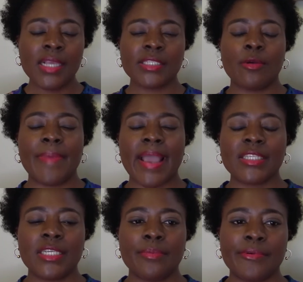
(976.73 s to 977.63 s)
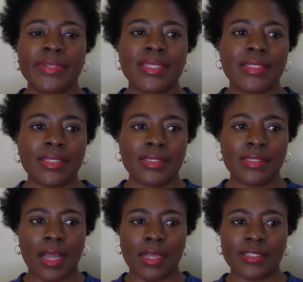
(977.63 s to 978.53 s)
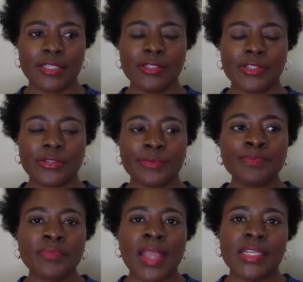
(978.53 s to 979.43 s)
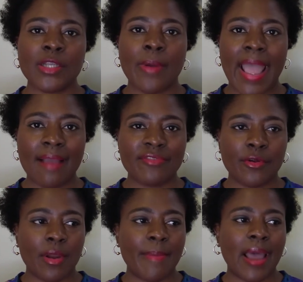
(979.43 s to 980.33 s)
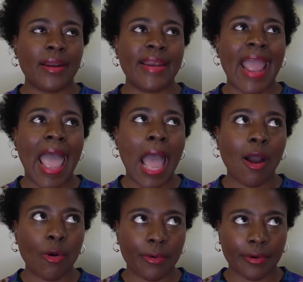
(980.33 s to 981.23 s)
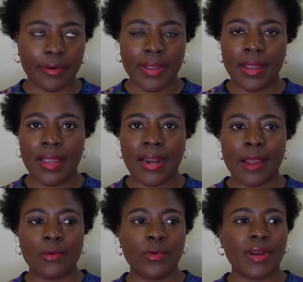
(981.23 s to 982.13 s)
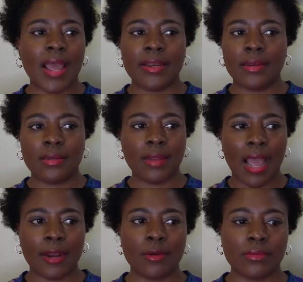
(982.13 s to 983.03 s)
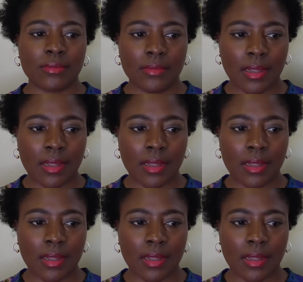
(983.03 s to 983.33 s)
So back to Princess's uh, sister. So after about an hour, and I will not, I don't